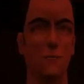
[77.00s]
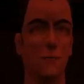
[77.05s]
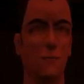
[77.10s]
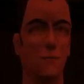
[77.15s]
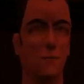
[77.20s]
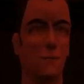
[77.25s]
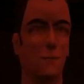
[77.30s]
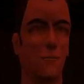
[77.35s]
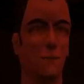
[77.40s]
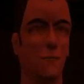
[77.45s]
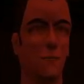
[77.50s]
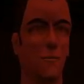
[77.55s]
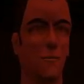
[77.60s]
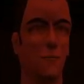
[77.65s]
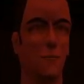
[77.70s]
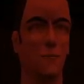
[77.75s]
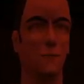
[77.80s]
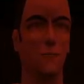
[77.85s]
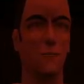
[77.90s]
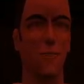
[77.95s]
like
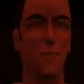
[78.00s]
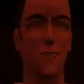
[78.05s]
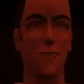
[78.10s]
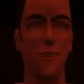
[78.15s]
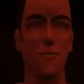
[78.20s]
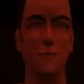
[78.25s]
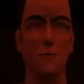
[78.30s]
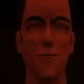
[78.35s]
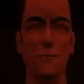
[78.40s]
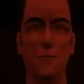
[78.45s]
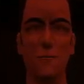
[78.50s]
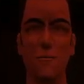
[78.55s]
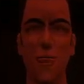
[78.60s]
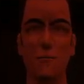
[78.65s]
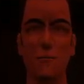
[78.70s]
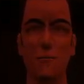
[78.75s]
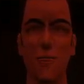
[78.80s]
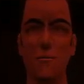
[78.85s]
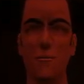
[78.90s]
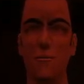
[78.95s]
yourself
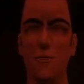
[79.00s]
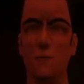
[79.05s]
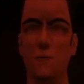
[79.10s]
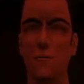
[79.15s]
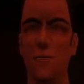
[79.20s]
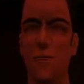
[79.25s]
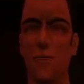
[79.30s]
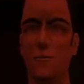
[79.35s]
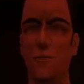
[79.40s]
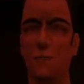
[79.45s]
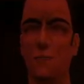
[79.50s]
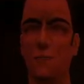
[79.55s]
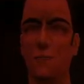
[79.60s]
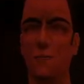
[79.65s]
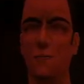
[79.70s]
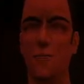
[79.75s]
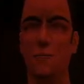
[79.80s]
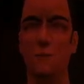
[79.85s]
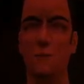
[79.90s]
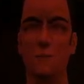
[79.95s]
understands the
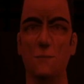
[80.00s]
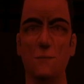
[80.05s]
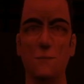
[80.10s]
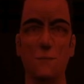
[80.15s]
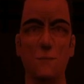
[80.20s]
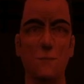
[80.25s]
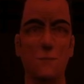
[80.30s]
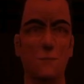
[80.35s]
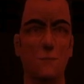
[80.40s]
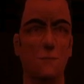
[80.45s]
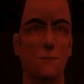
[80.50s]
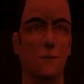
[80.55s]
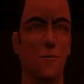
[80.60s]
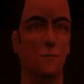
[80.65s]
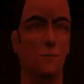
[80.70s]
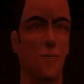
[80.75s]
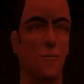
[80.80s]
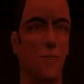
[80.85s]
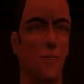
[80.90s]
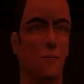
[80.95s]
importance of
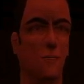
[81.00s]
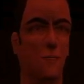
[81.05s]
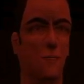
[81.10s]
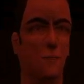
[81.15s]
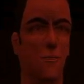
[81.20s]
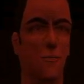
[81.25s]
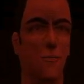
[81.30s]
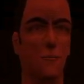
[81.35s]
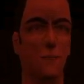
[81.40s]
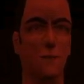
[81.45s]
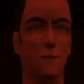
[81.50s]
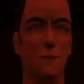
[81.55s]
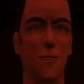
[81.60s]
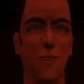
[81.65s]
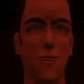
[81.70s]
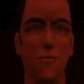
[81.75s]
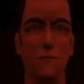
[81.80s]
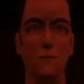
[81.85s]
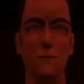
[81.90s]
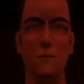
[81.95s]

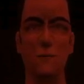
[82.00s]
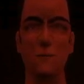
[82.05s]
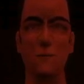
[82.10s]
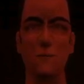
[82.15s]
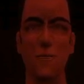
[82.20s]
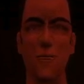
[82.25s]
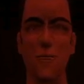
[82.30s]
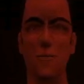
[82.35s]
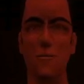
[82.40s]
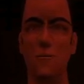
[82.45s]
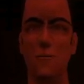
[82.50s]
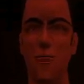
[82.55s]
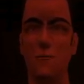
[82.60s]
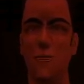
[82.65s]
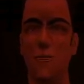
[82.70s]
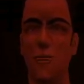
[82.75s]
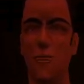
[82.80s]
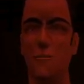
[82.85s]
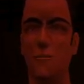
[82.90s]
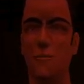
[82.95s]
discretion, my
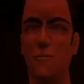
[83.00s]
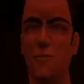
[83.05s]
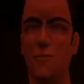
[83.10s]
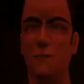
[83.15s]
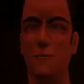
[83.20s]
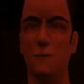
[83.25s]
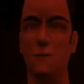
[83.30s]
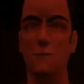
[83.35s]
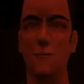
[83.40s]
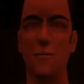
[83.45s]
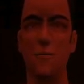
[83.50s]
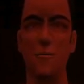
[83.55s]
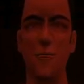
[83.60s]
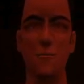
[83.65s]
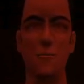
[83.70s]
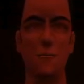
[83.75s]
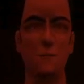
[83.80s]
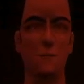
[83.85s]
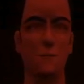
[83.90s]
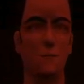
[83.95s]
employers are
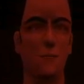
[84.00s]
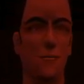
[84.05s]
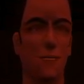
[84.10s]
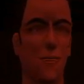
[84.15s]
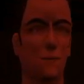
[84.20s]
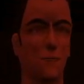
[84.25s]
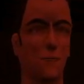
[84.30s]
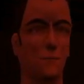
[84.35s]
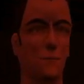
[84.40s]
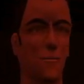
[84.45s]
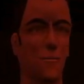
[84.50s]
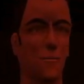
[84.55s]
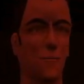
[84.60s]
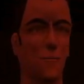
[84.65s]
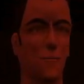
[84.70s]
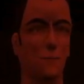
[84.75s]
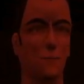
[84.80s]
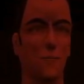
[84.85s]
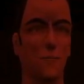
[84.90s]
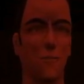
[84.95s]
not quite
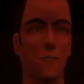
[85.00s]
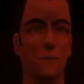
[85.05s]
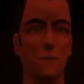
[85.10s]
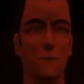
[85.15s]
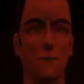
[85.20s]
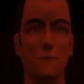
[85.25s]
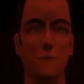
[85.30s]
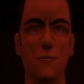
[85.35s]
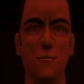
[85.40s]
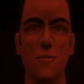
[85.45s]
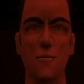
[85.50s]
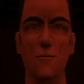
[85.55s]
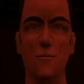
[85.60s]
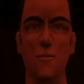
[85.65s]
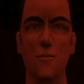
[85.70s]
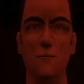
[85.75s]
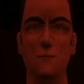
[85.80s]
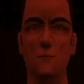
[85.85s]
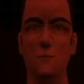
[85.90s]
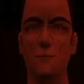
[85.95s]
so trusting,
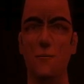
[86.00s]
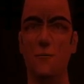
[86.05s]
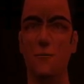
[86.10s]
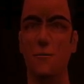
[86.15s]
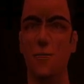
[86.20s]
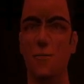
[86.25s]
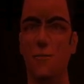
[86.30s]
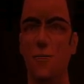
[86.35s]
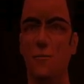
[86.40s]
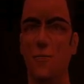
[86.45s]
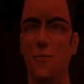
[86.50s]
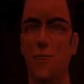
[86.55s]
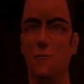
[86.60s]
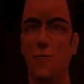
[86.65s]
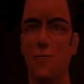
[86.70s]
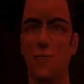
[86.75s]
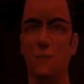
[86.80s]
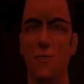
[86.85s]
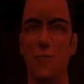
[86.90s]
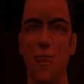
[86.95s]
and rather
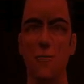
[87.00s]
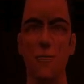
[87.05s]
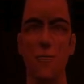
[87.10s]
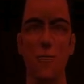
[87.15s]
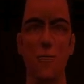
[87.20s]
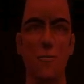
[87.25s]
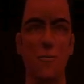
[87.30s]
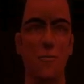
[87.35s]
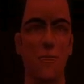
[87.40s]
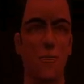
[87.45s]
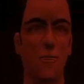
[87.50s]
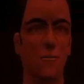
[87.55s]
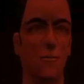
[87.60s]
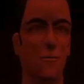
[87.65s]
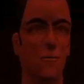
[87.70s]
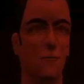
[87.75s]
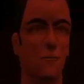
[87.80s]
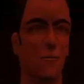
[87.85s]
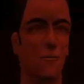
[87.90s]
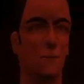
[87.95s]
than continually
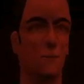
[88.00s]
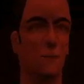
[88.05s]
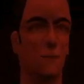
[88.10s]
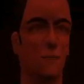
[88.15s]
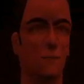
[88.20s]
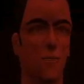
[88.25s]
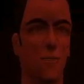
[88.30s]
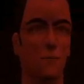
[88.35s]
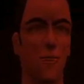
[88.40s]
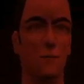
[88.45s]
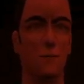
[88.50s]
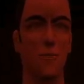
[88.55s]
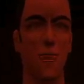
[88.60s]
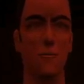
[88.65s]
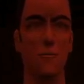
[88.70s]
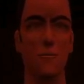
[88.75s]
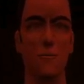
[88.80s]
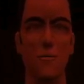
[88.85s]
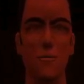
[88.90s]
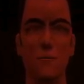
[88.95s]
subject you to the
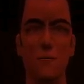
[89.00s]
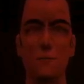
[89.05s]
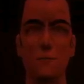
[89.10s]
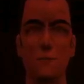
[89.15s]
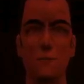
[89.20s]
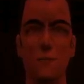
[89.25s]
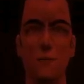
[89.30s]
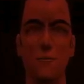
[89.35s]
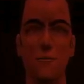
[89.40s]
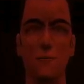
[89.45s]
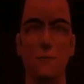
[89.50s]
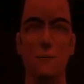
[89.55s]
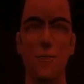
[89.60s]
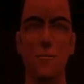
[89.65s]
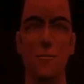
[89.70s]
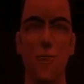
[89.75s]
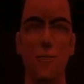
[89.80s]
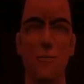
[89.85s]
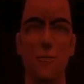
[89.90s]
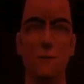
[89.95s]
irresistible
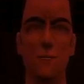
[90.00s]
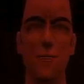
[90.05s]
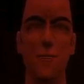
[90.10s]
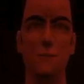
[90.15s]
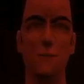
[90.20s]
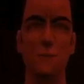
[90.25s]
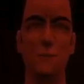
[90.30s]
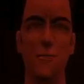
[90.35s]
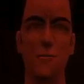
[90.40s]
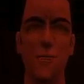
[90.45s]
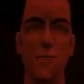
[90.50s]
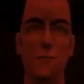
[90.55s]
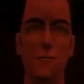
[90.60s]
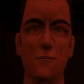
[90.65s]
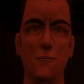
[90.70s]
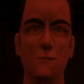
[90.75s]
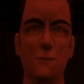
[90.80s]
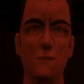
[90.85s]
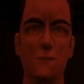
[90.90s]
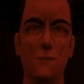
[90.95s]
human
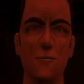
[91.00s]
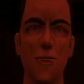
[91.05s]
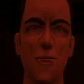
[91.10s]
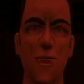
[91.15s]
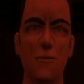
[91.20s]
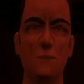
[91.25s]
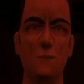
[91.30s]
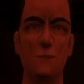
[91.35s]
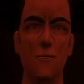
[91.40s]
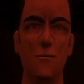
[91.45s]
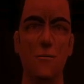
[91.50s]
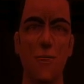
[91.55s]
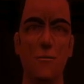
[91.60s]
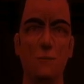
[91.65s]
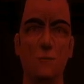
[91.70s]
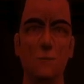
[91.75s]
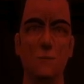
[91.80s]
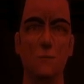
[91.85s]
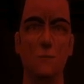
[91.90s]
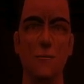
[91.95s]
temptation of telling
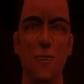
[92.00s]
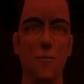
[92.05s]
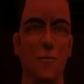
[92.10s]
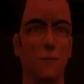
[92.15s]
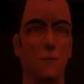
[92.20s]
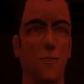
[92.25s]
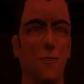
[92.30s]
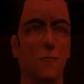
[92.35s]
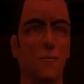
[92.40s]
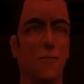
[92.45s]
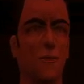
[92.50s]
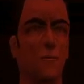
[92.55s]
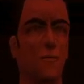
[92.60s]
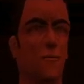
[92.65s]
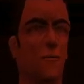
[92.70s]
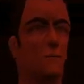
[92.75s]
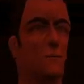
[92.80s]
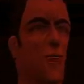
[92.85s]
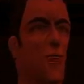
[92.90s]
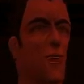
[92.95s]
all, we have
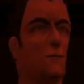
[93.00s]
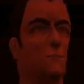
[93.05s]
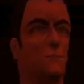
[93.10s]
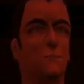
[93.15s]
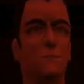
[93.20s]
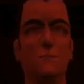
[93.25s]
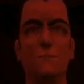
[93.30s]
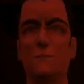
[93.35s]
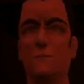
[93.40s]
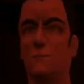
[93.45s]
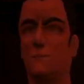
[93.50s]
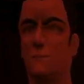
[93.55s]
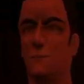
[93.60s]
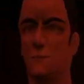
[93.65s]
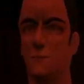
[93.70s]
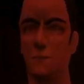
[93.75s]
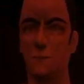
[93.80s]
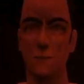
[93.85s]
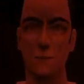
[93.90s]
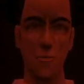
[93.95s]
decided to
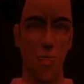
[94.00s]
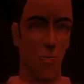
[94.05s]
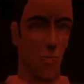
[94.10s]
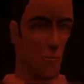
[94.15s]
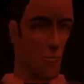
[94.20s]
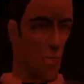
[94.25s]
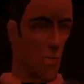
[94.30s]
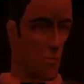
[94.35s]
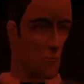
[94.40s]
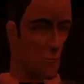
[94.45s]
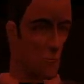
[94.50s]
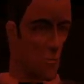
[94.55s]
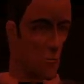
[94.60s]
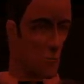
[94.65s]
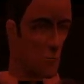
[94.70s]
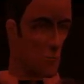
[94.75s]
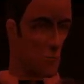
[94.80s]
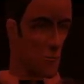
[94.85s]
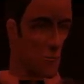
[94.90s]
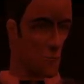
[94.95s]
convey
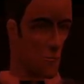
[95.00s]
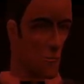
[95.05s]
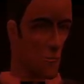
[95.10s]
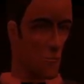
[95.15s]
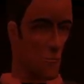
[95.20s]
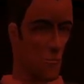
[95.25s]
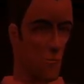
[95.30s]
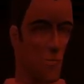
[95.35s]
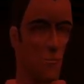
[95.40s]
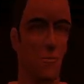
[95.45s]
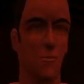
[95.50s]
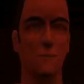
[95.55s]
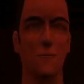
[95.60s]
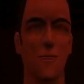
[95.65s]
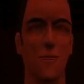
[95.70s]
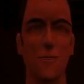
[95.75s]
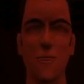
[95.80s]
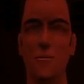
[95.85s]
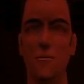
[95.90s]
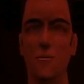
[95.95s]
you somewhere you
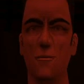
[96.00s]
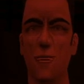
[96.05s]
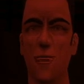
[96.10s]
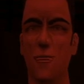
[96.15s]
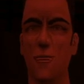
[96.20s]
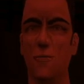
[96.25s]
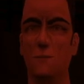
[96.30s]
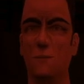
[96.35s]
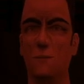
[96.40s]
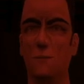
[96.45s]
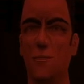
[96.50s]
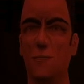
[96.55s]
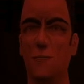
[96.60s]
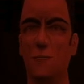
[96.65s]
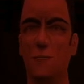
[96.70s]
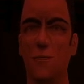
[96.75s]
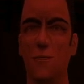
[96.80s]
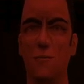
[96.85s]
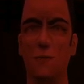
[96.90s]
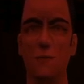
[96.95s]
can do no
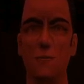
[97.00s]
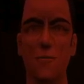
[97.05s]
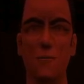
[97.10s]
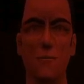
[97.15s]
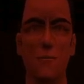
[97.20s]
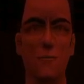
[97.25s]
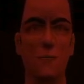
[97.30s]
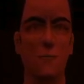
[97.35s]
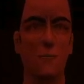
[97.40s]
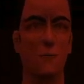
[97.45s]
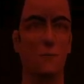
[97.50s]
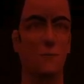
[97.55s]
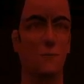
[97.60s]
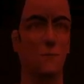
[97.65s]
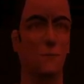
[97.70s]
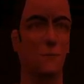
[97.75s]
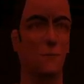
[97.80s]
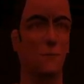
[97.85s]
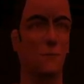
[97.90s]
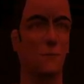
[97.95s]
possible harm,
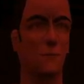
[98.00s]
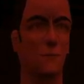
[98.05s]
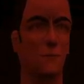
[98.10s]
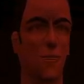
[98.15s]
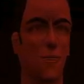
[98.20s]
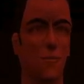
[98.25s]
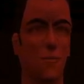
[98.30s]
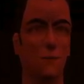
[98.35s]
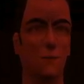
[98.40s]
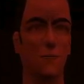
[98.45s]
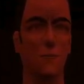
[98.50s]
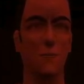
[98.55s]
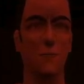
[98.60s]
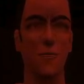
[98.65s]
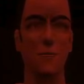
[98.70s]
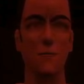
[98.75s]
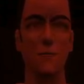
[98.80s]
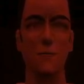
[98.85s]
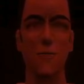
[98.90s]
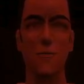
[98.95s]
and where
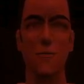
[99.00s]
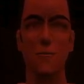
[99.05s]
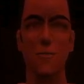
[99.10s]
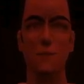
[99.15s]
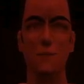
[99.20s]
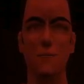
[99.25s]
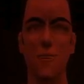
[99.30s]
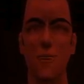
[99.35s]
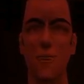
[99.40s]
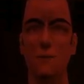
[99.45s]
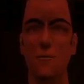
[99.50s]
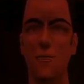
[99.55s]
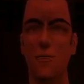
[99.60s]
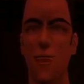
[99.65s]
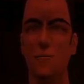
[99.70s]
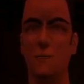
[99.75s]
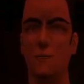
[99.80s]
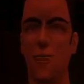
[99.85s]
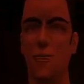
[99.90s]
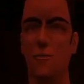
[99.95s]
no harm can
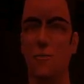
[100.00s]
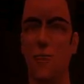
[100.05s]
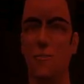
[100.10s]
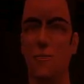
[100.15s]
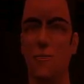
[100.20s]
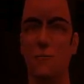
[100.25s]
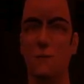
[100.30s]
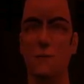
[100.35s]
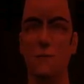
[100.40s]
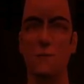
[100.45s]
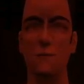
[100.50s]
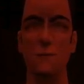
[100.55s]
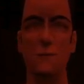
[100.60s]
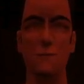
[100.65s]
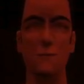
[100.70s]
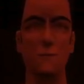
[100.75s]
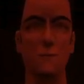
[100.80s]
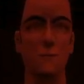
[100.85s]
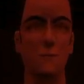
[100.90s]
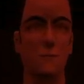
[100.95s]
come to you.
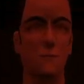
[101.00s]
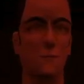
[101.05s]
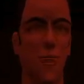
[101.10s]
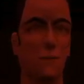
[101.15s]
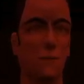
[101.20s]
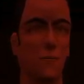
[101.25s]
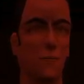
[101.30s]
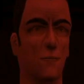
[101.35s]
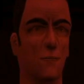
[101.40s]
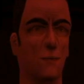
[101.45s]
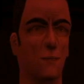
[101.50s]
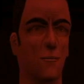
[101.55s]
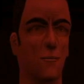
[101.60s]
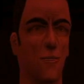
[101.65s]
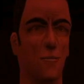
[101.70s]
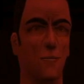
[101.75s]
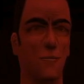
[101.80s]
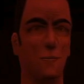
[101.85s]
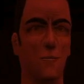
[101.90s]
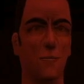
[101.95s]
I'm
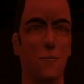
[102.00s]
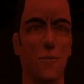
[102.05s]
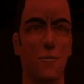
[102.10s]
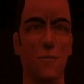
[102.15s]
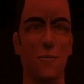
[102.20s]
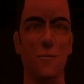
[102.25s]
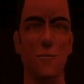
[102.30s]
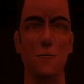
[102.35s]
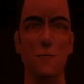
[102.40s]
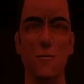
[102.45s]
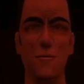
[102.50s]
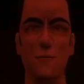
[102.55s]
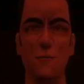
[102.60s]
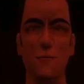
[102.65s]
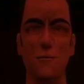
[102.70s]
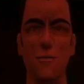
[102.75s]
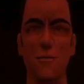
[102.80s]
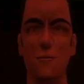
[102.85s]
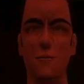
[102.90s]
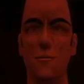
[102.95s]
sure you can
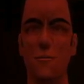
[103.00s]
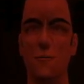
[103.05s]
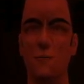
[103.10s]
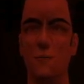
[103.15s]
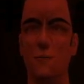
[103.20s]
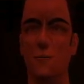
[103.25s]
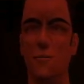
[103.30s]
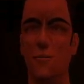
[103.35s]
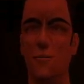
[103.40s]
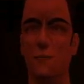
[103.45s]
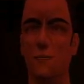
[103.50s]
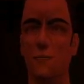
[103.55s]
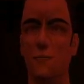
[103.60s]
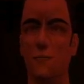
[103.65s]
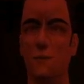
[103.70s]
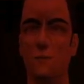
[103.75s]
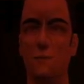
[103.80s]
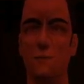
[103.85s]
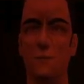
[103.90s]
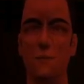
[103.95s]
imagine there are
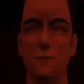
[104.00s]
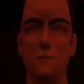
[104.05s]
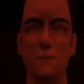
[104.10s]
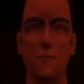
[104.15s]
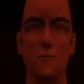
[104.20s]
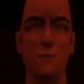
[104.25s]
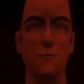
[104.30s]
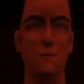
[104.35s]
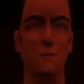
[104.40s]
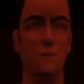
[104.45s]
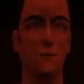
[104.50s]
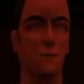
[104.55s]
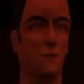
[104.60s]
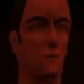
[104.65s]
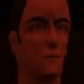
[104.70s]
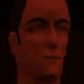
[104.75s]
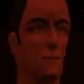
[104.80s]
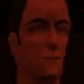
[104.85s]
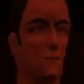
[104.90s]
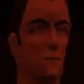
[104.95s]
worse
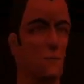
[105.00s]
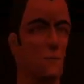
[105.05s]
alternatives.